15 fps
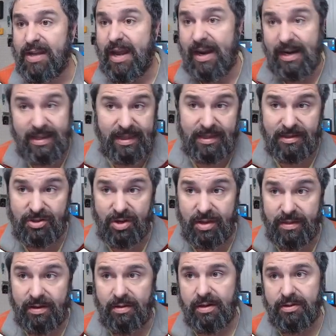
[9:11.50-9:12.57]
anything that's on there
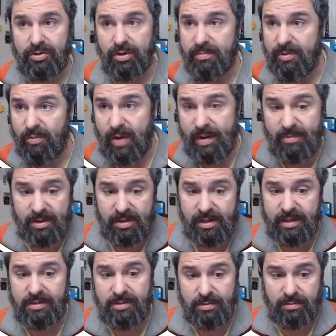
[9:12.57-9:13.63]
is going to be wiped clean,
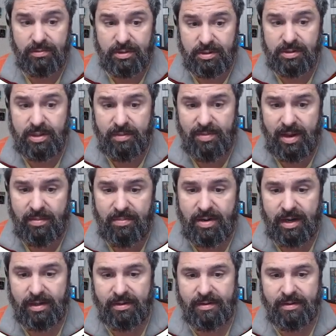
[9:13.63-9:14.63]
so just keep that in mind.